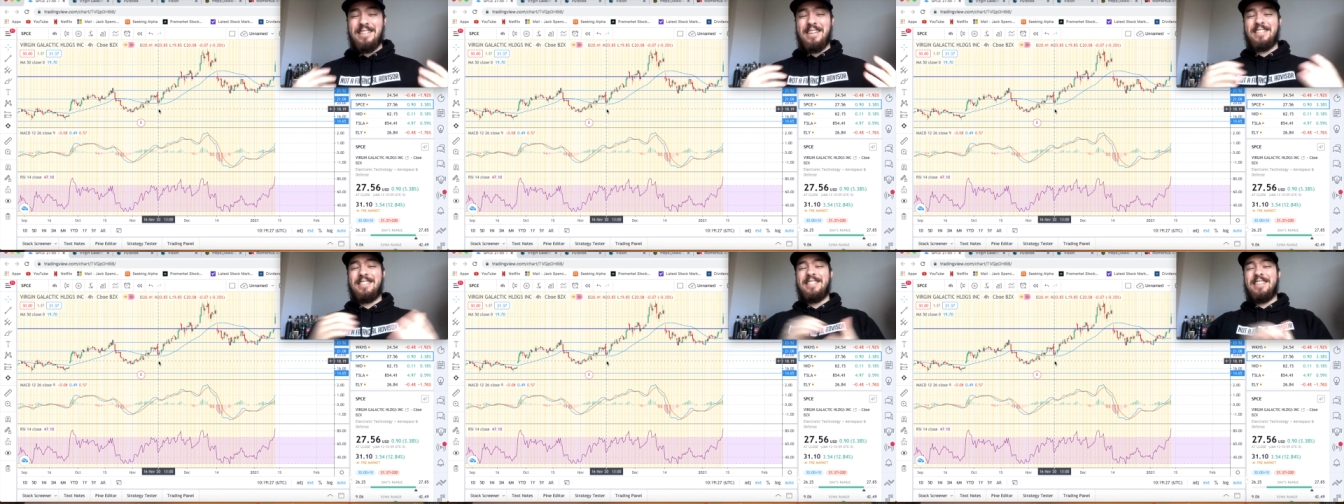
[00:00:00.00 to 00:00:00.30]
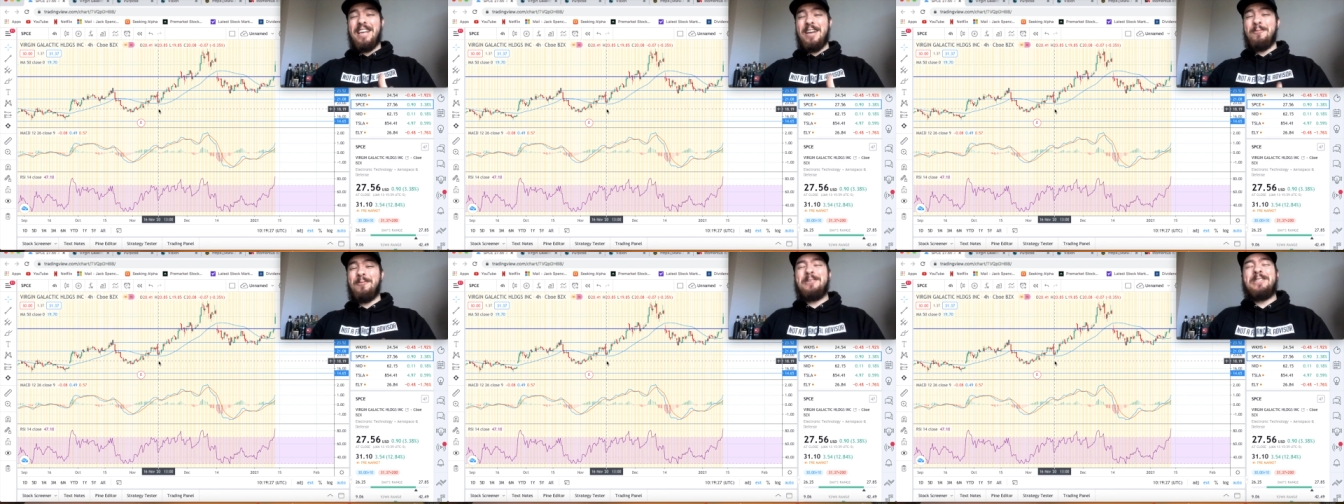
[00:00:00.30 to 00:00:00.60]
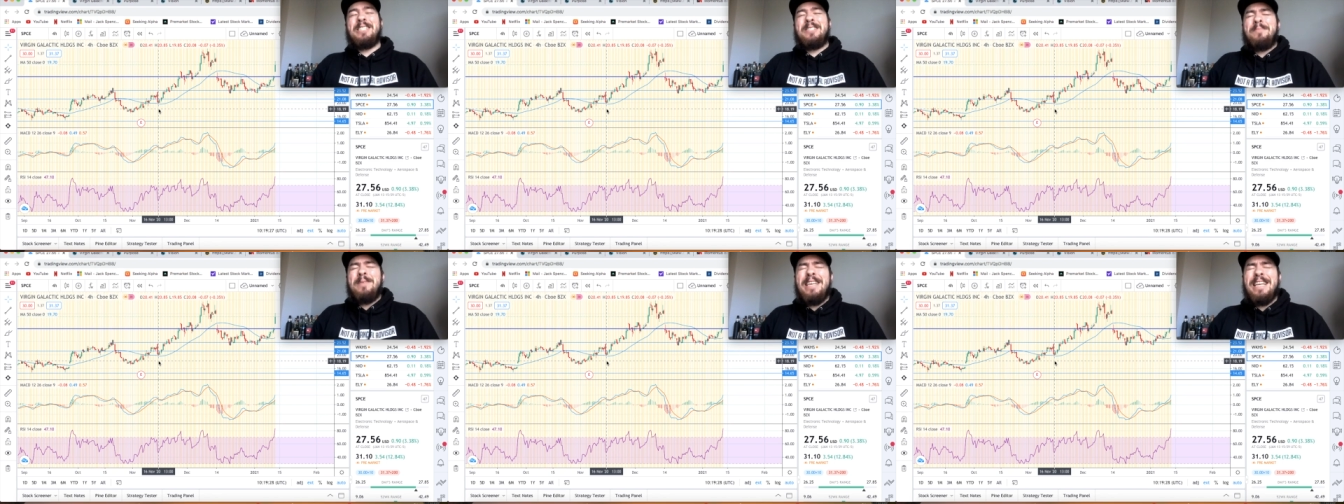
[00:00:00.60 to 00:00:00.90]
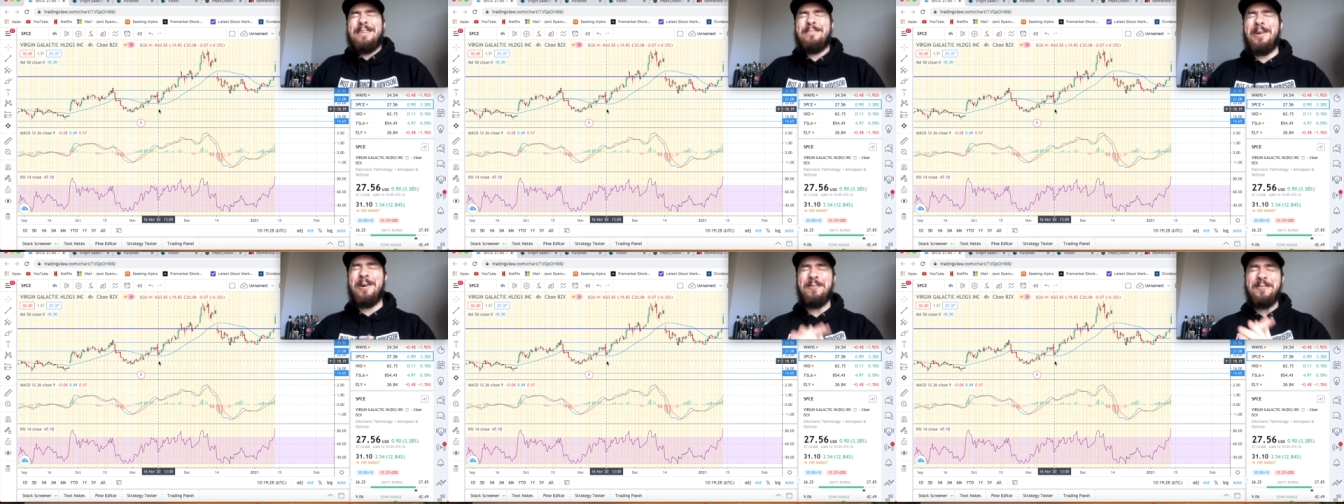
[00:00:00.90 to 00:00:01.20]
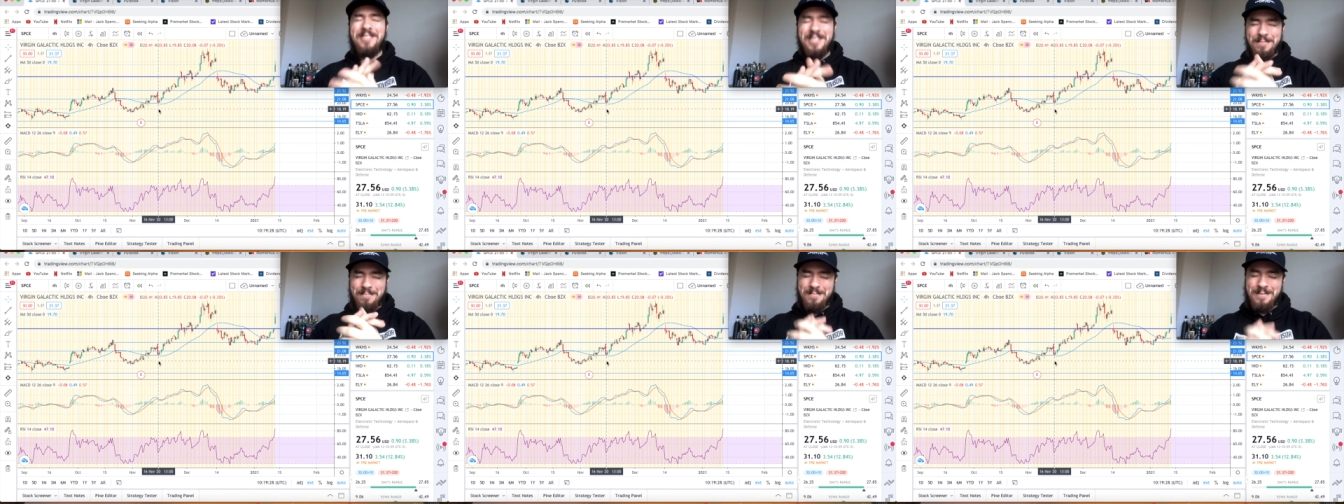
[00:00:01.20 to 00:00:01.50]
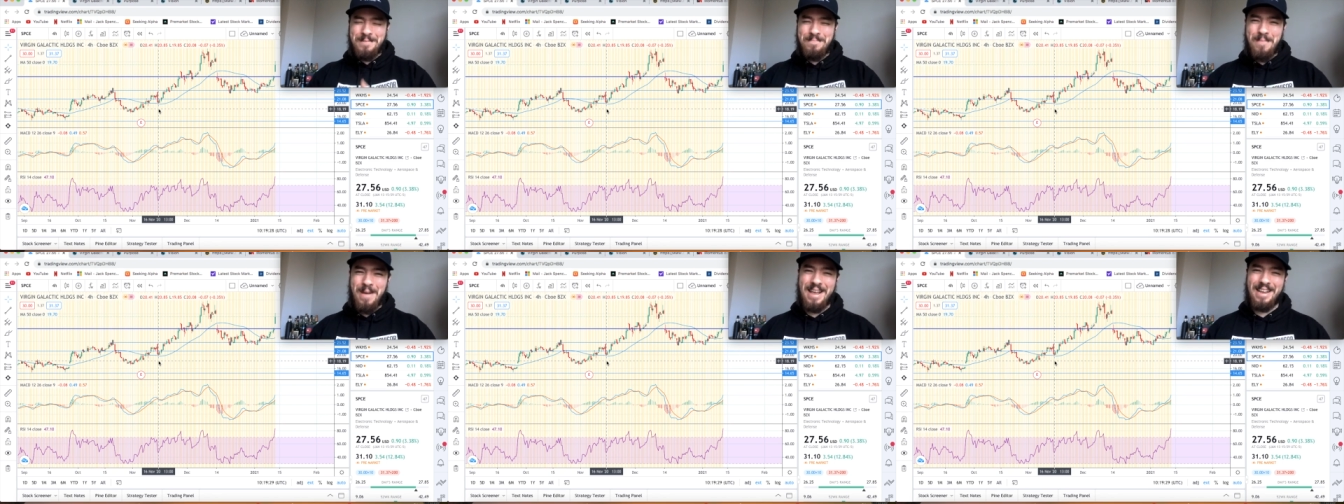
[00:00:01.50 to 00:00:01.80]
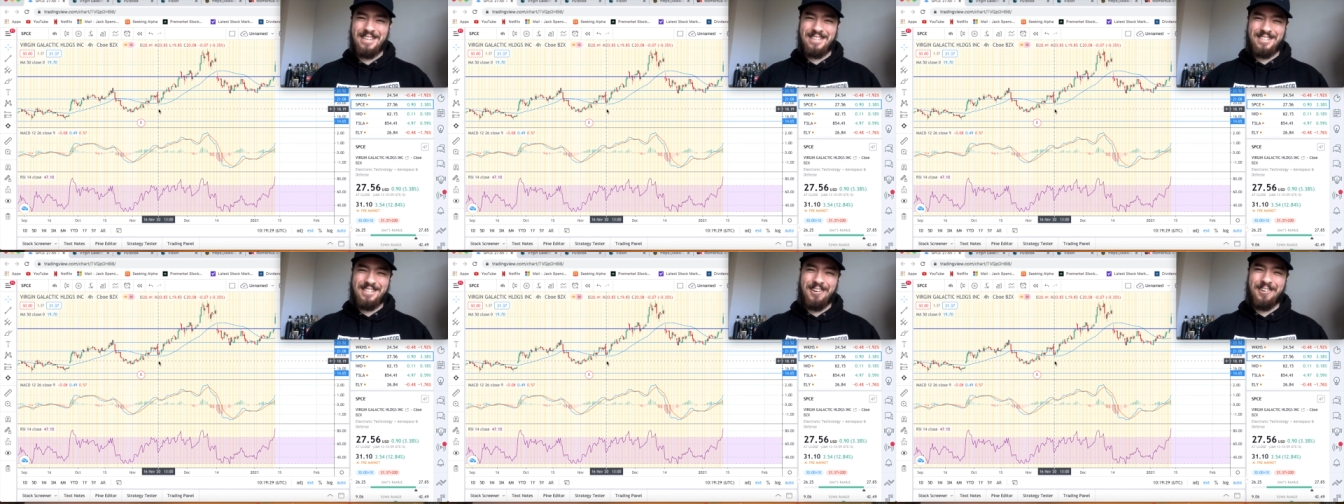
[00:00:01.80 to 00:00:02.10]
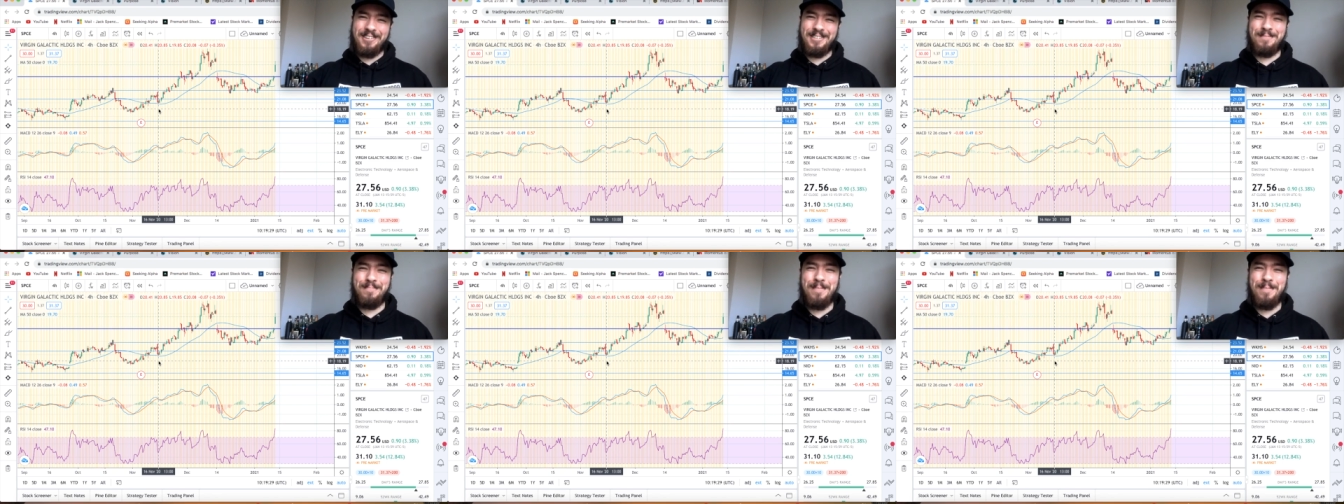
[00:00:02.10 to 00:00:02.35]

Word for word: And today we're going to speak about some space stocks,